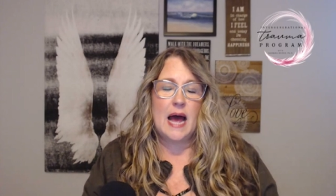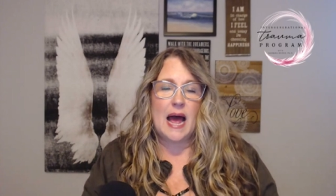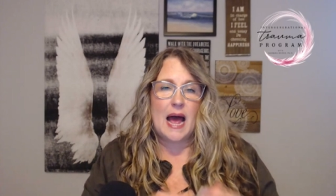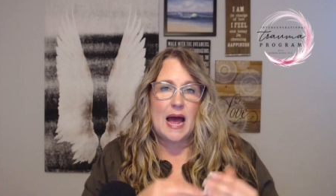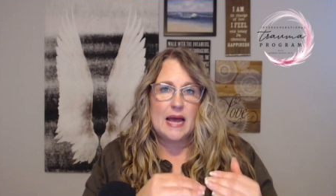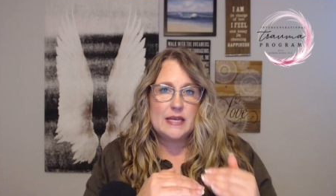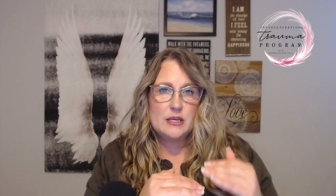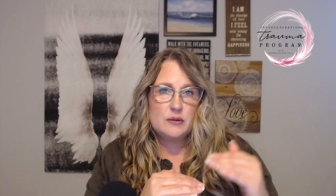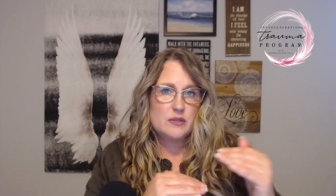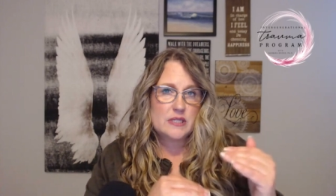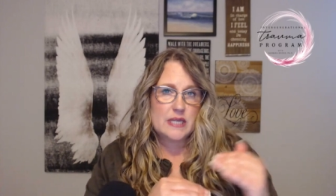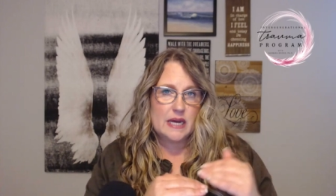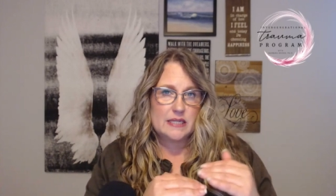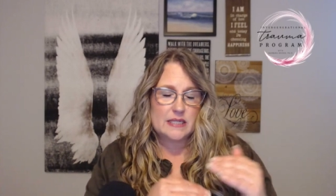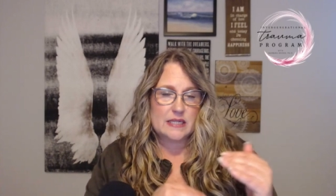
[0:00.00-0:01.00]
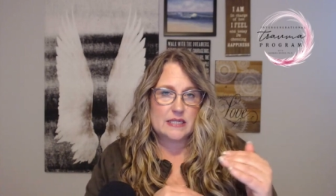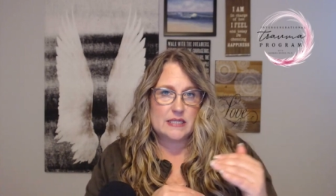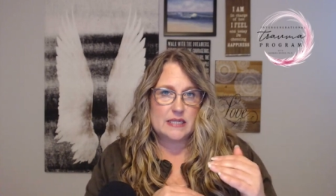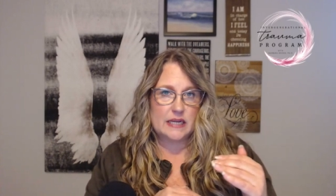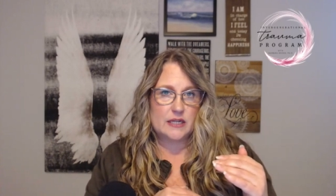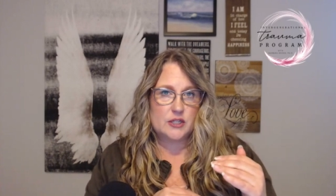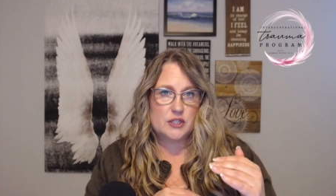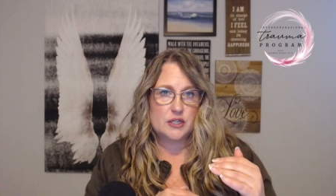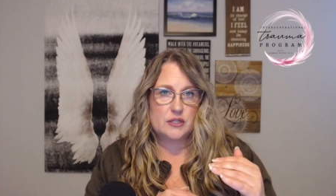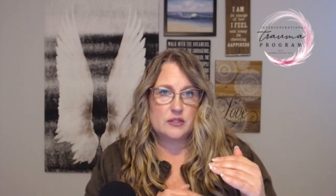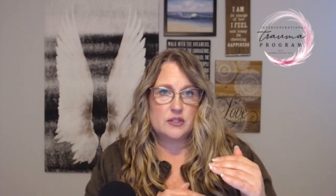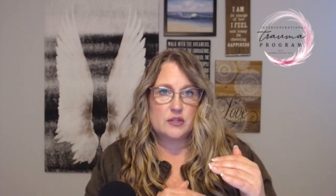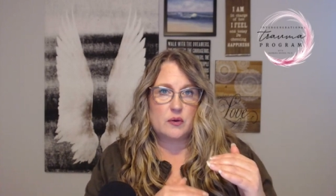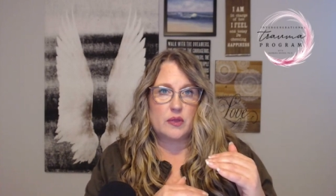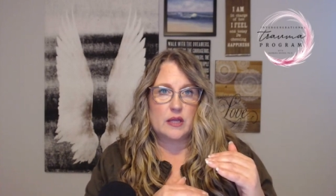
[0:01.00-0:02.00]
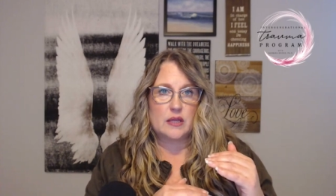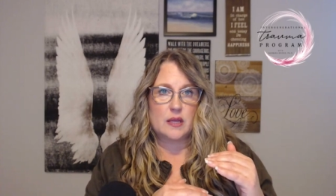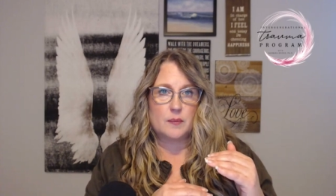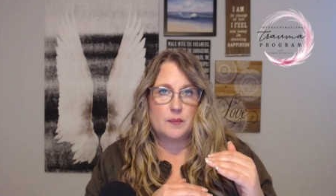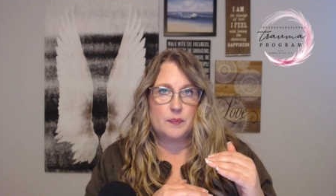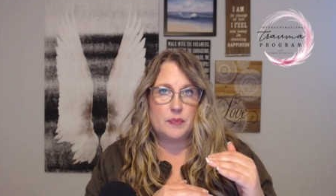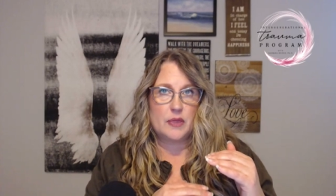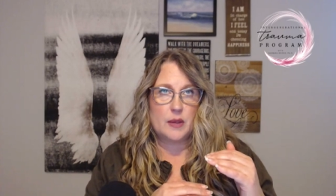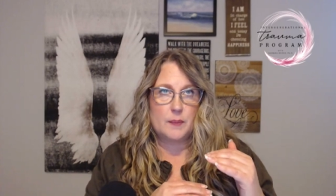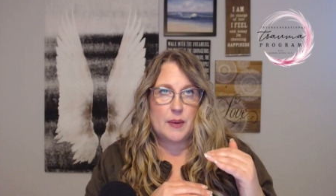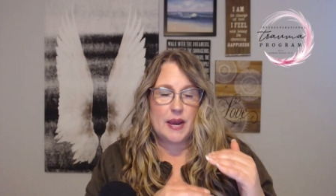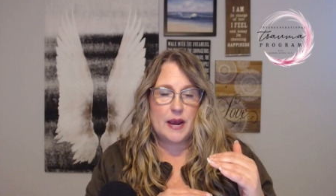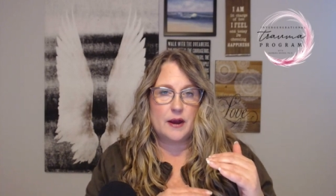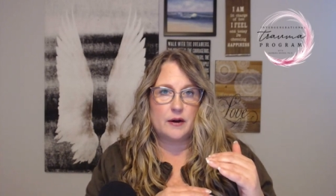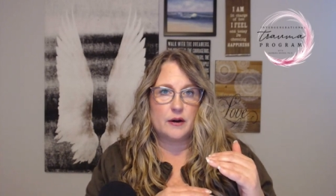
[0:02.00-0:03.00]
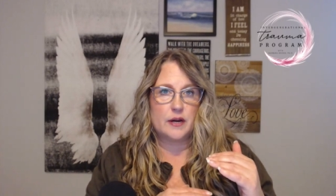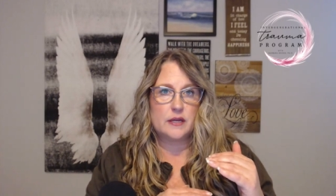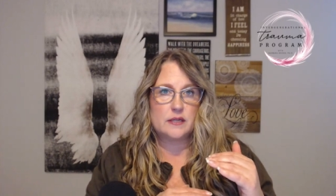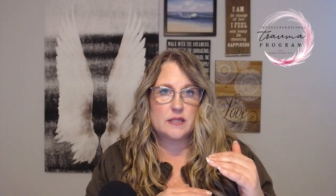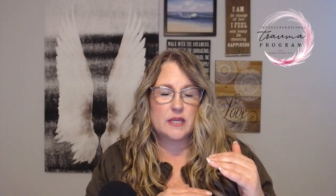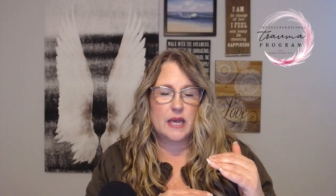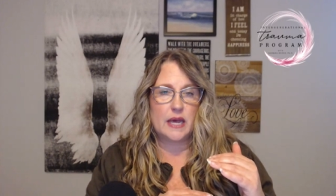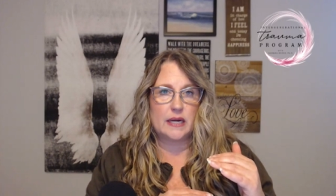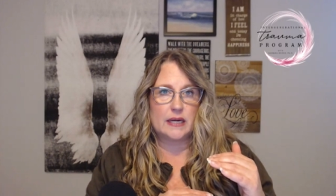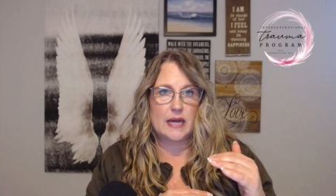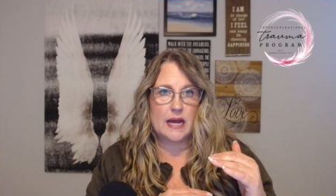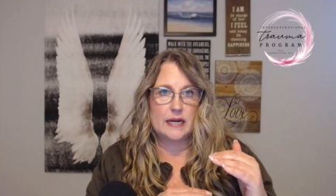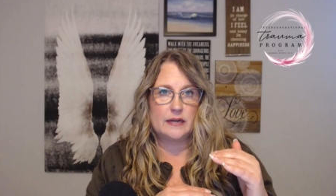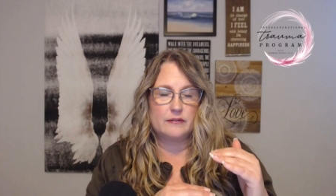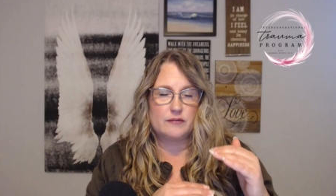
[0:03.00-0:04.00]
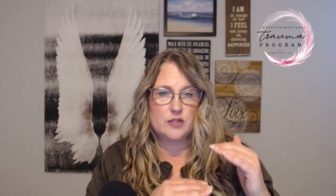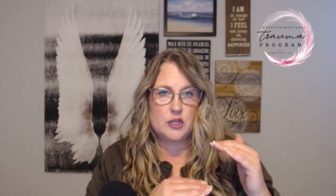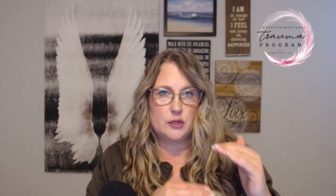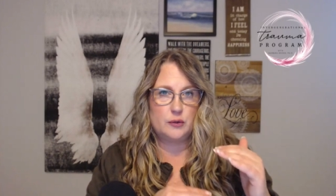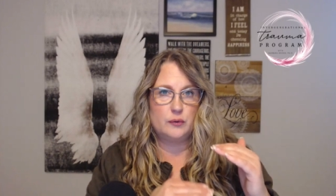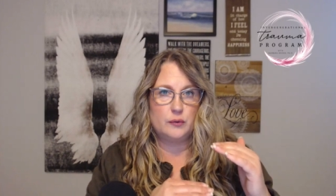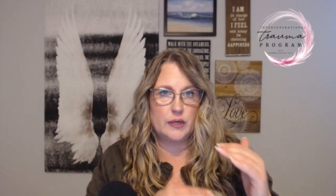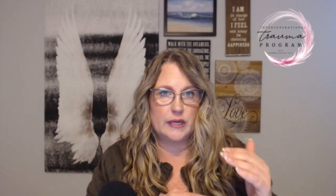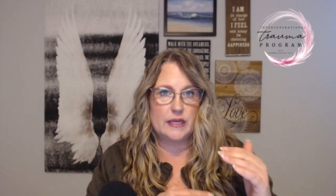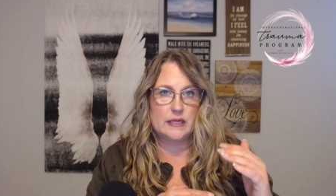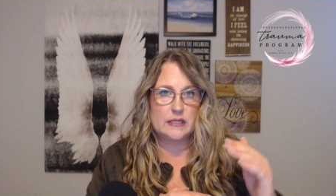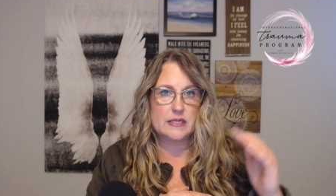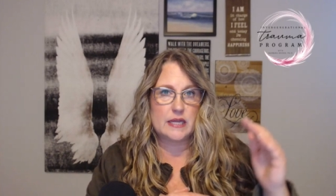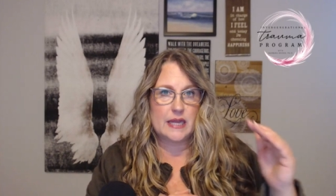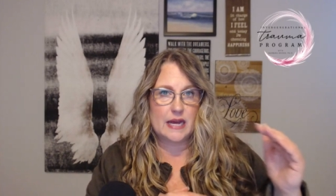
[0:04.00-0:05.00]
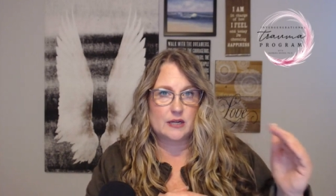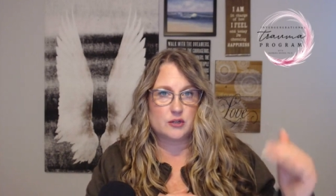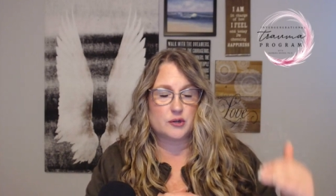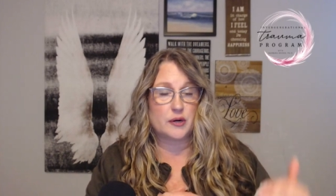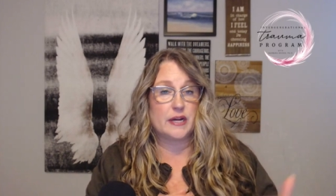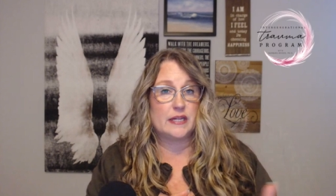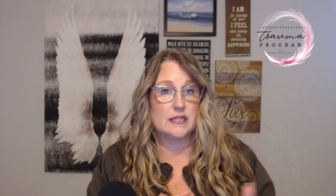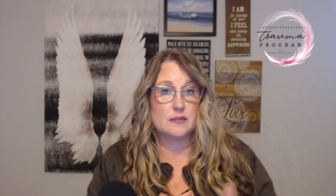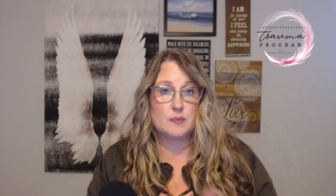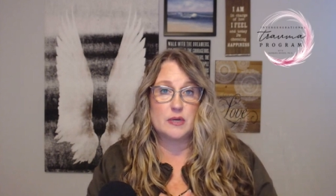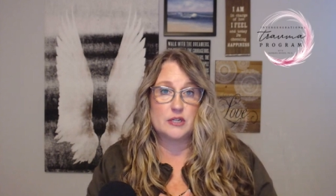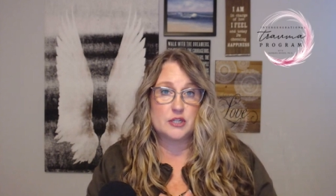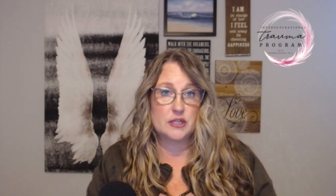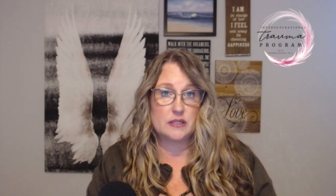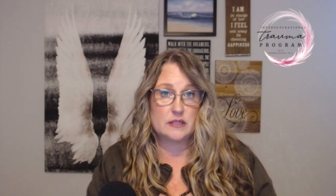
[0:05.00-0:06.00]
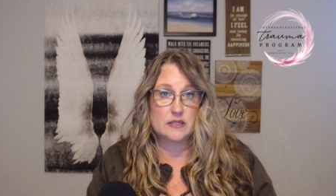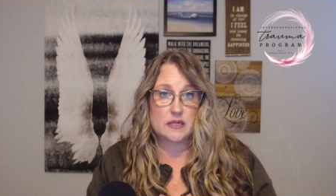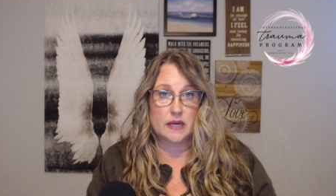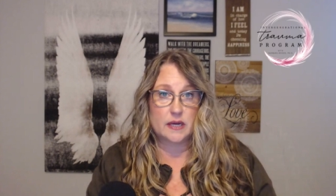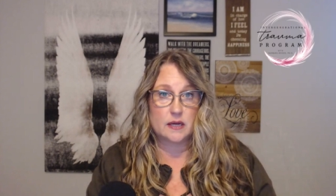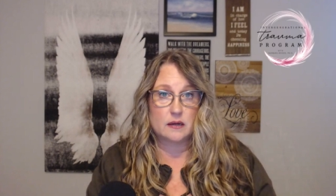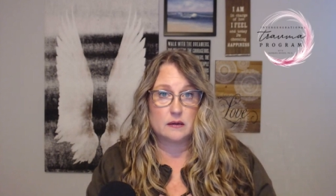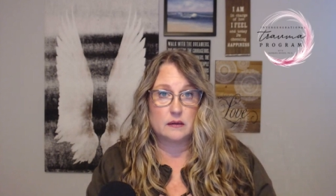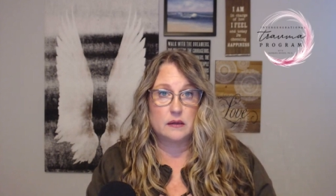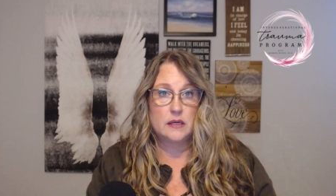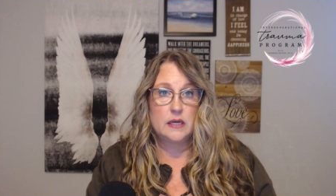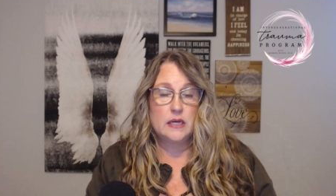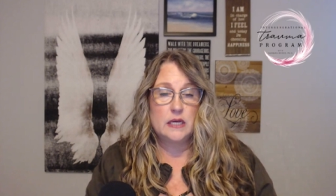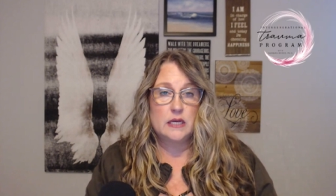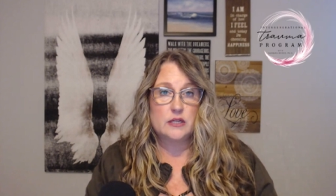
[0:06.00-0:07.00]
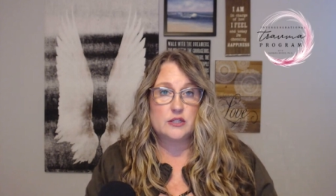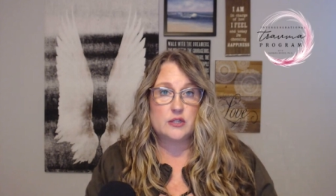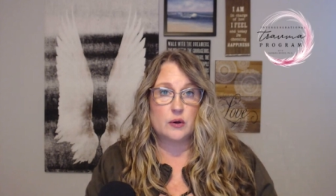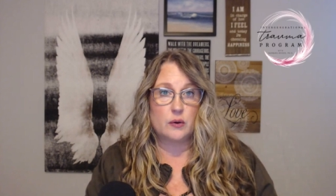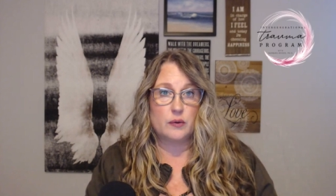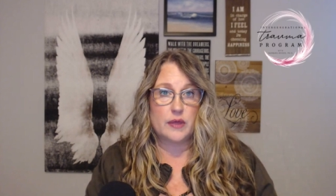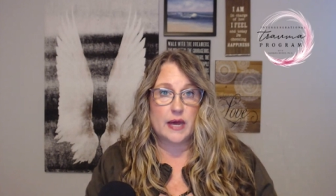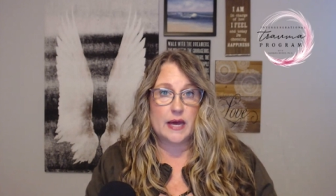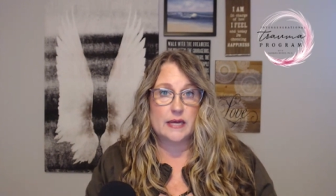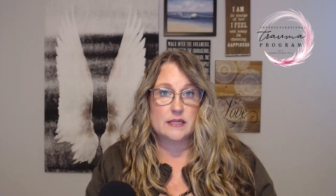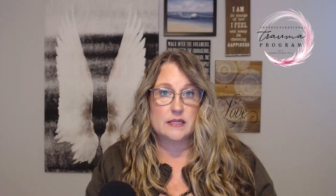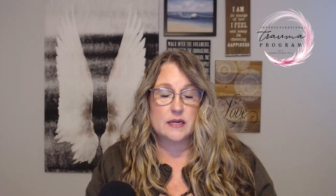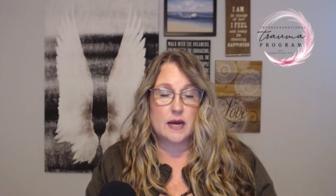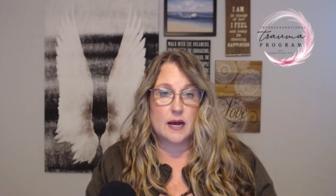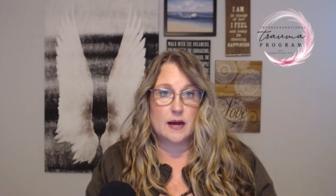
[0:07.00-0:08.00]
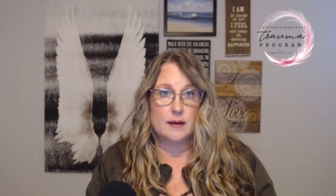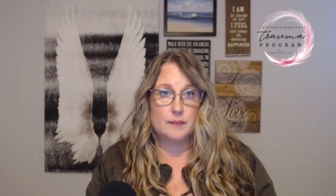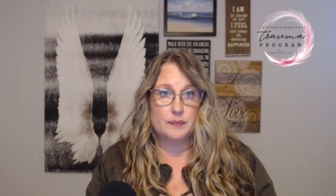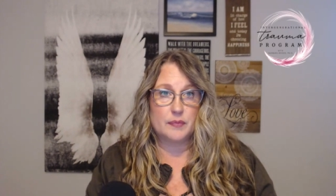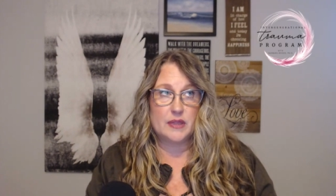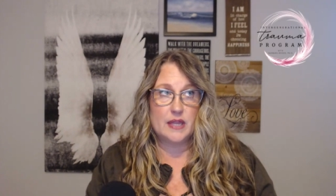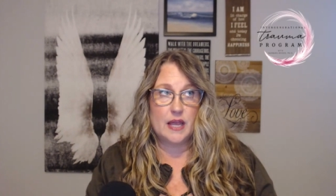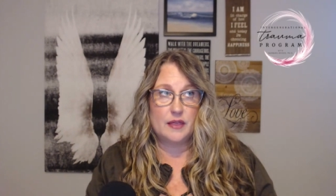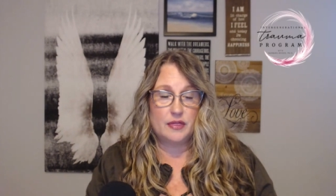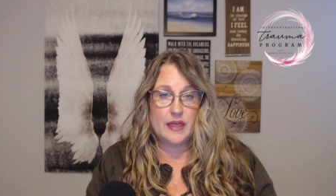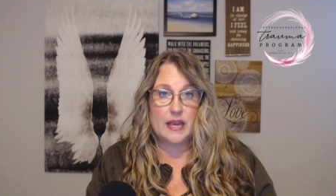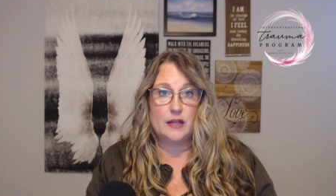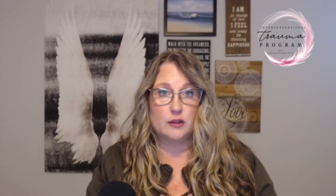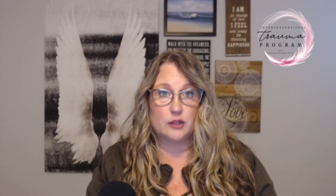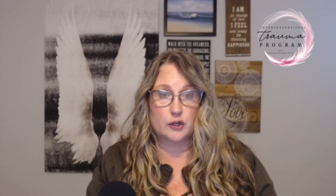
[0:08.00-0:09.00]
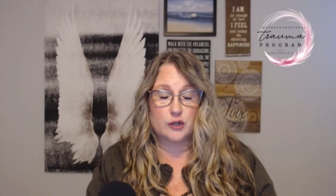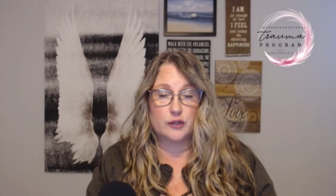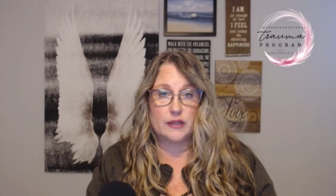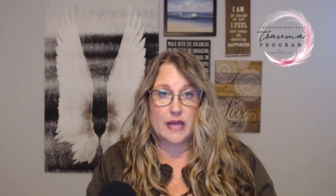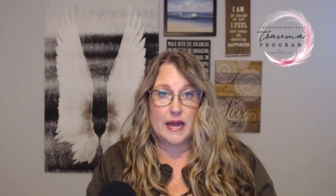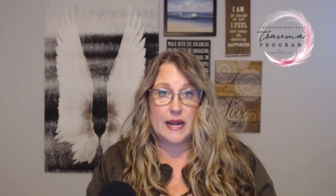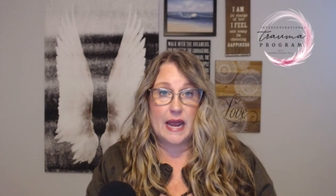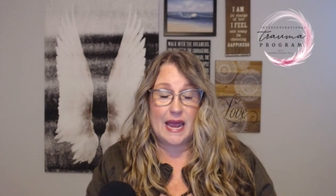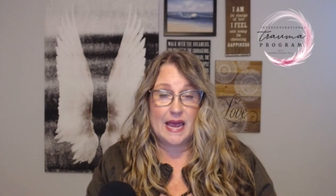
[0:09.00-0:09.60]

I use that distinction so that the parent can kind of tune into that transmission cycle, so that they learn that